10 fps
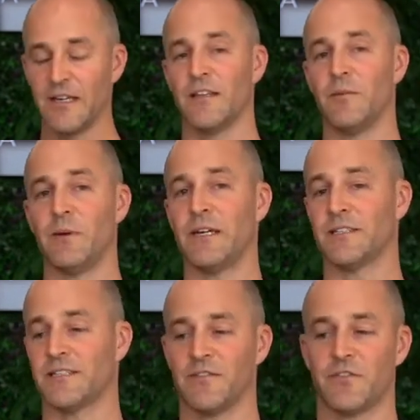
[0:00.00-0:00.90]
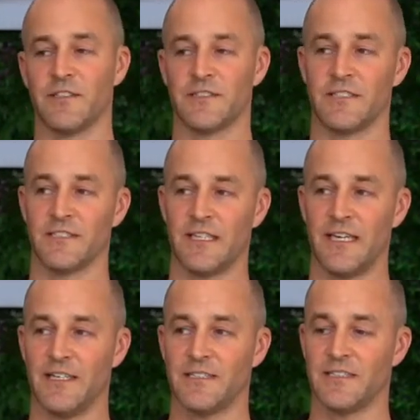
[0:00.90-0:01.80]
The biggest difference is the
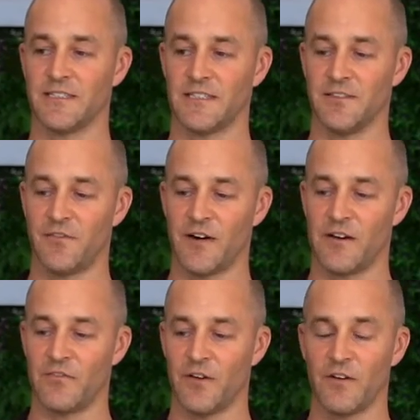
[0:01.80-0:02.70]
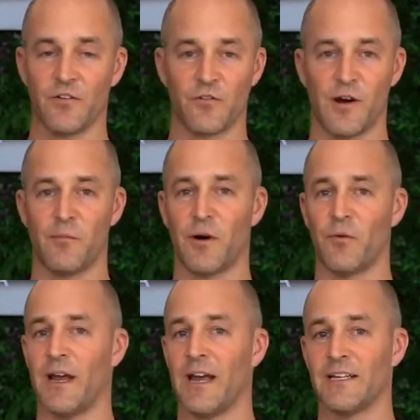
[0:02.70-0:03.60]
E65 grind by
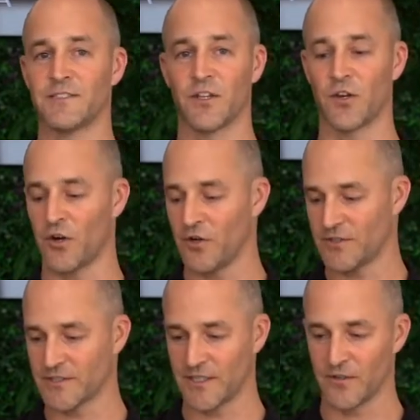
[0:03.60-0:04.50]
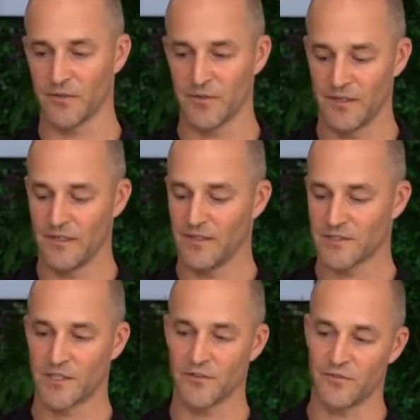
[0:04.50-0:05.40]
weight has the load cell.
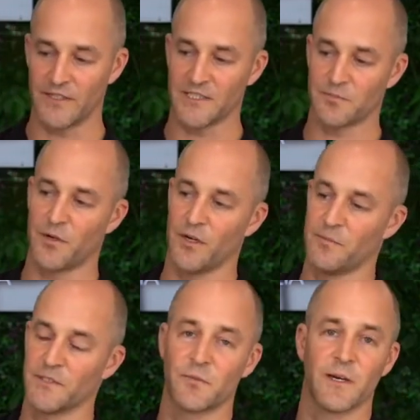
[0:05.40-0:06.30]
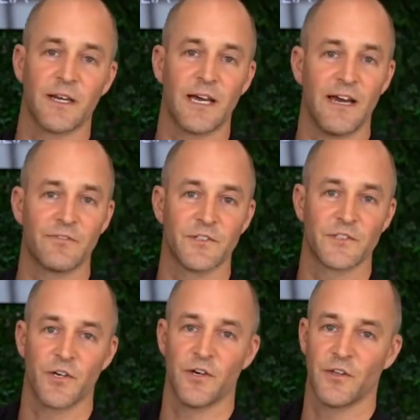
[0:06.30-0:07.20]
So for this purpose, we're going to have to
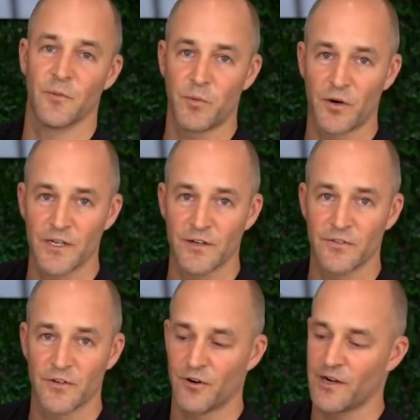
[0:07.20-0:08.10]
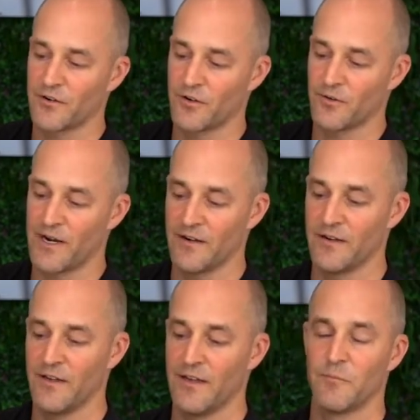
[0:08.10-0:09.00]
turn the body of the grinder around,
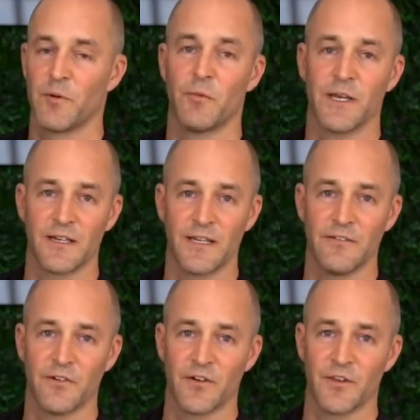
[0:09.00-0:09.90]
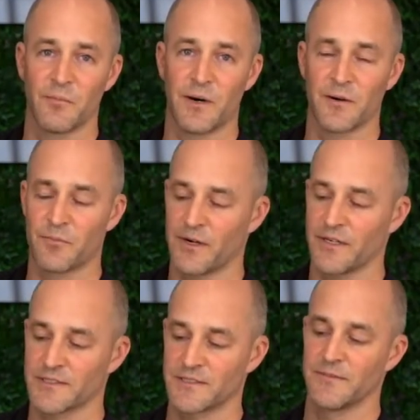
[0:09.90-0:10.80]
but we can leave it on the
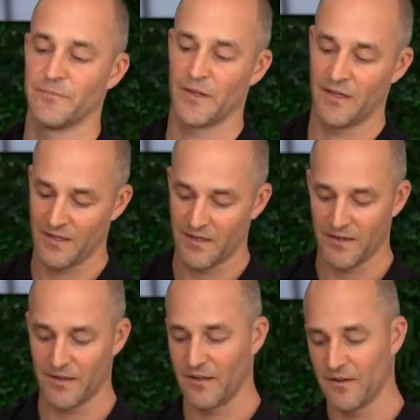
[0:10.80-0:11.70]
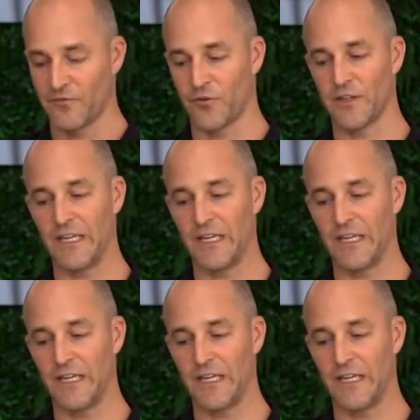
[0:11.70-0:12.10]
Puqpress. For the